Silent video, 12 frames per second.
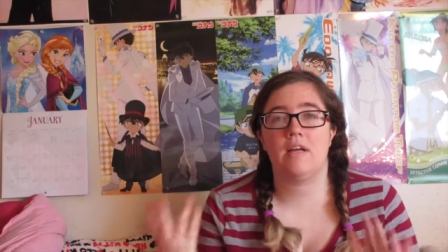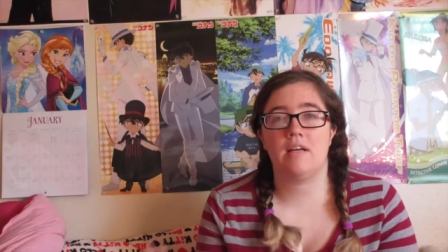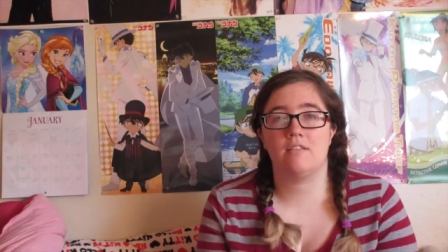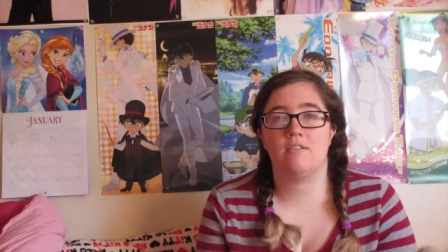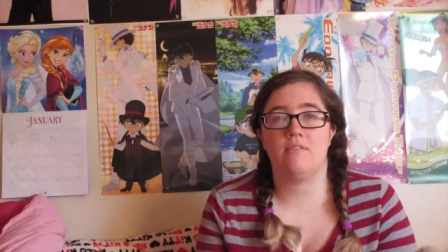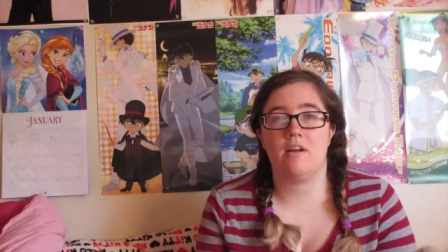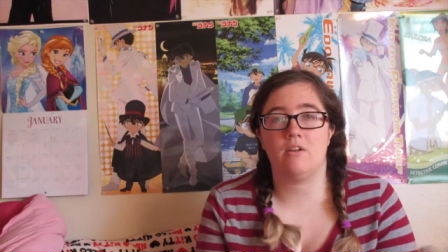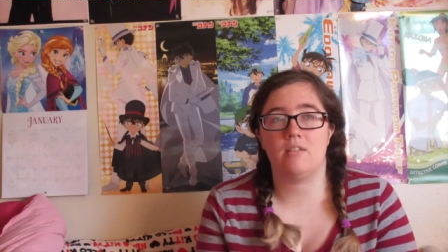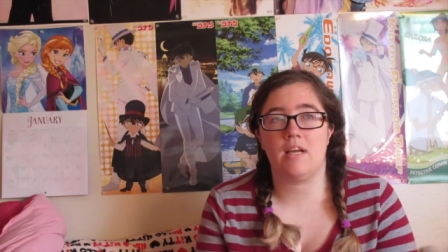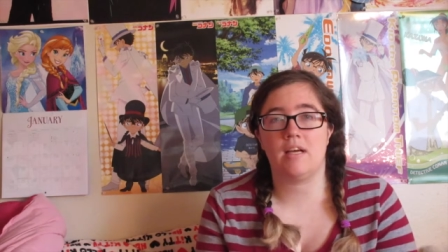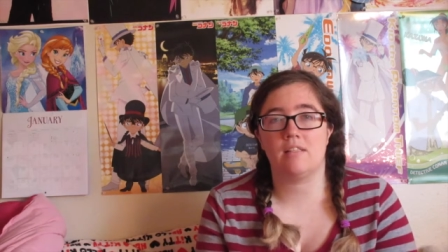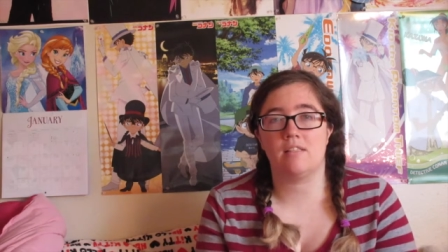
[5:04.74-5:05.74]
has to file
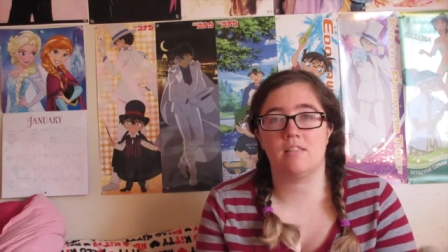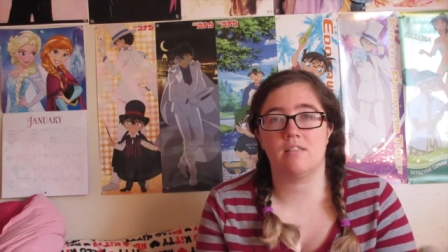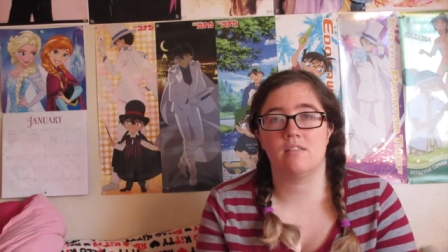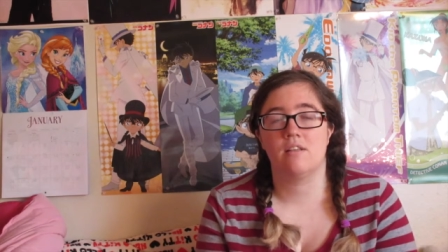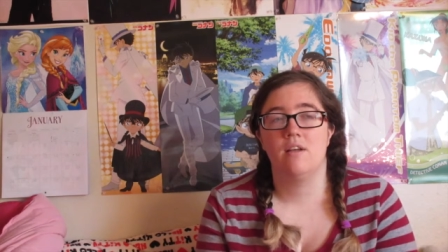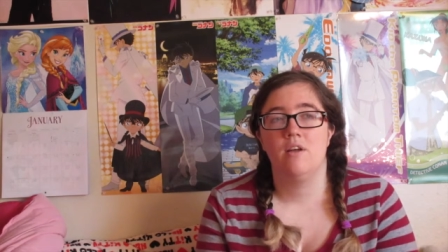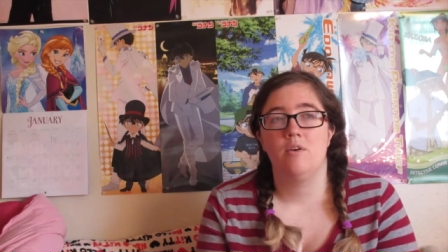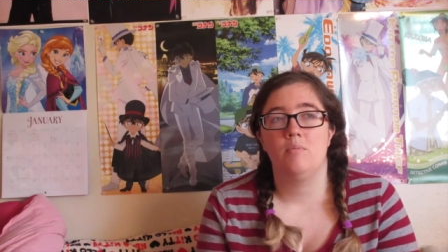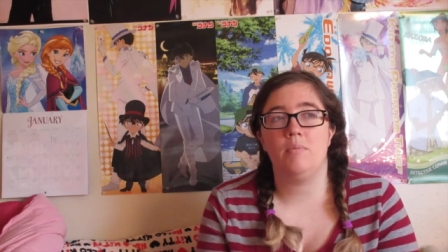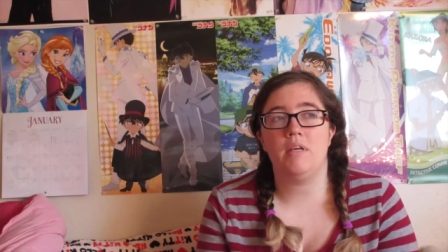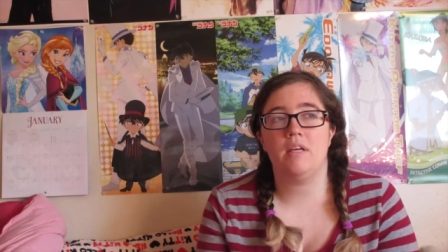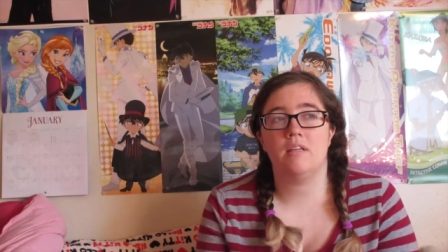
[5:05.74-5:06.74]
taxes
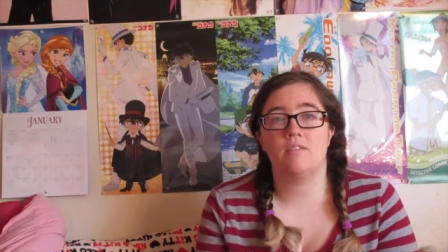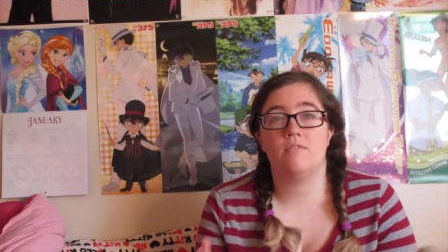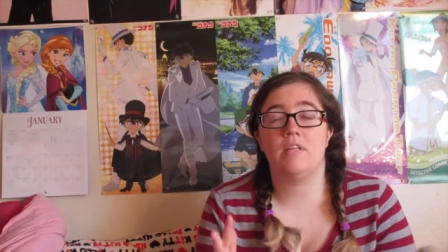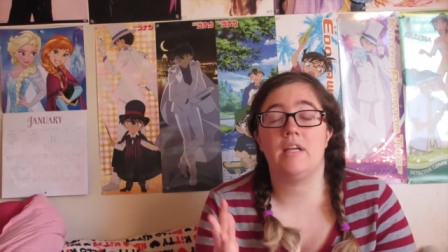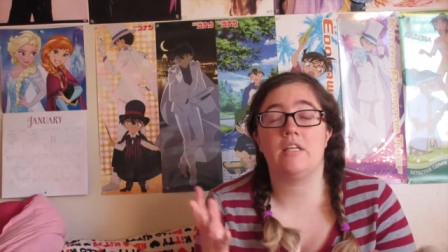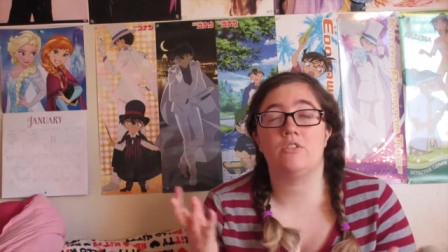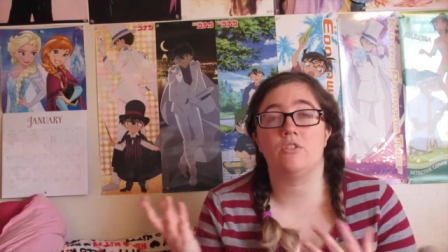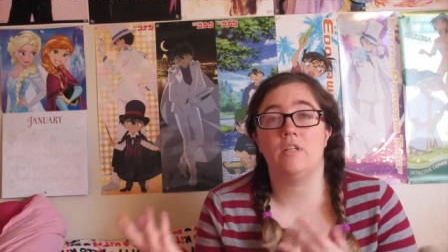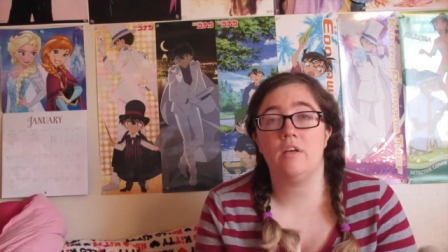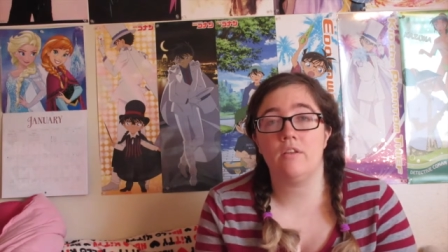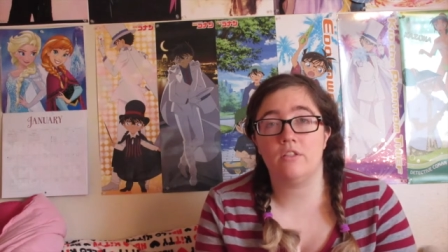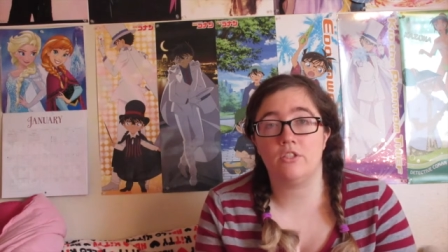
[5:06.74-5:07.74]
because of the national
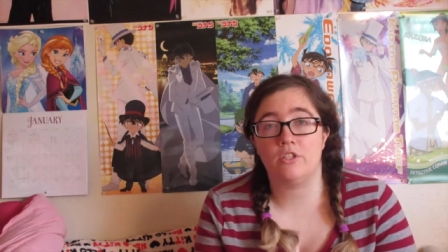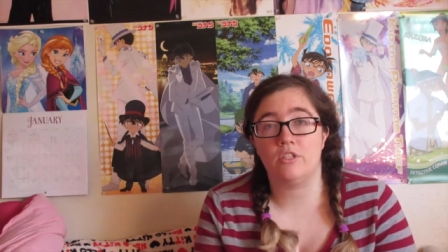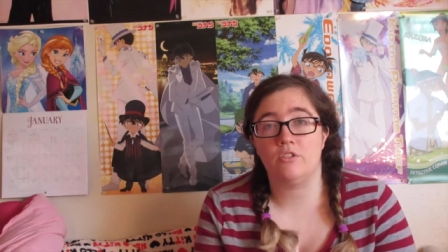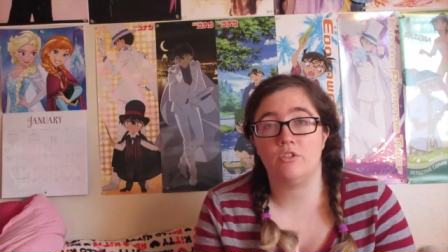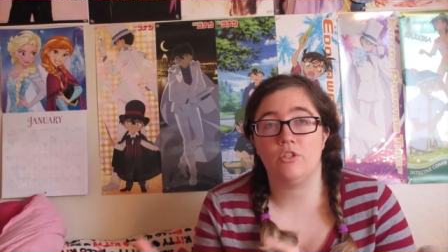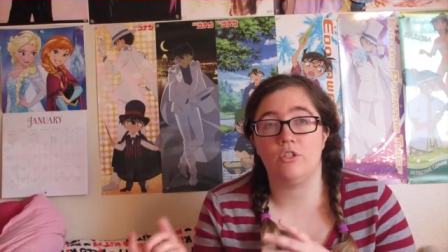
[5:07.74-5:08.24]
health insurance.